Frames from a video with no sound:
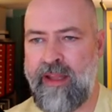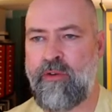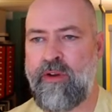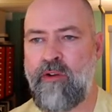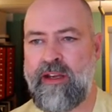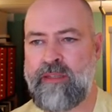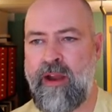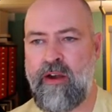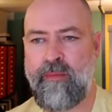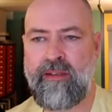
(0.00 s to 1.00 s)
The better your
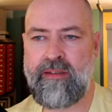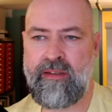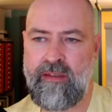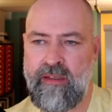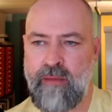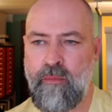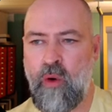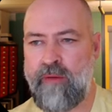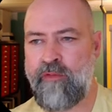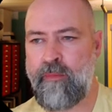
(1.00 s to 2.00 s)
experiment, the
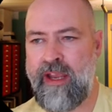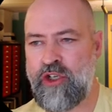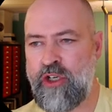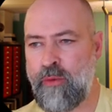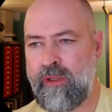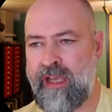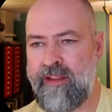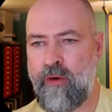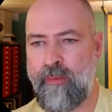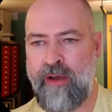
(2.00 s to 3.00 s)
more information you
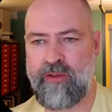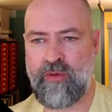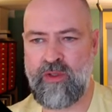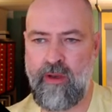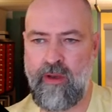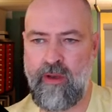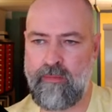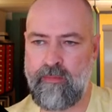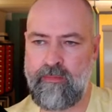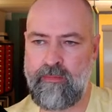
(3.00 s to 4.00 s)
will gather about your
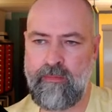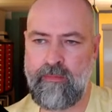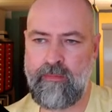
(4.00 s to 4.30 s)
software.